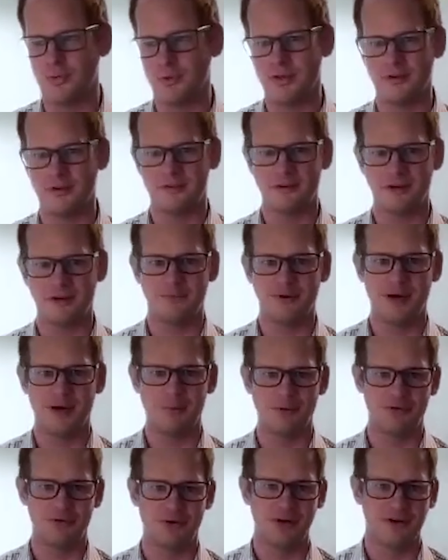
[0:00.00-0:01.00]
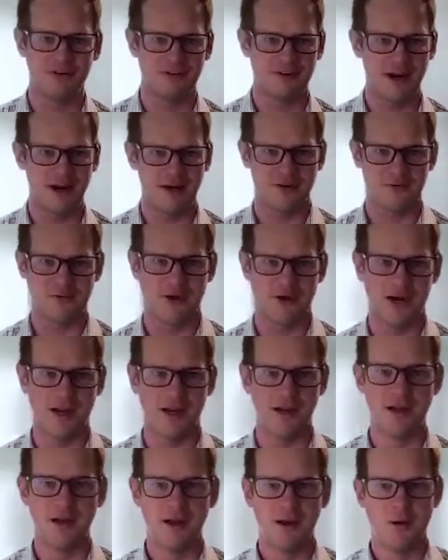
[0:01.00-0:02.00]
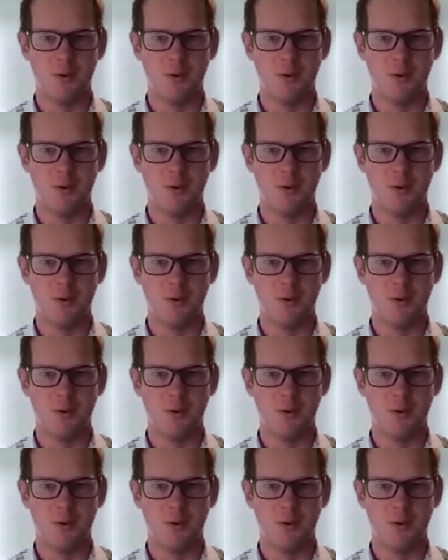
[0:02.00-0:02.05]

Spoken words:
but at the same time, we're trying to satisfy,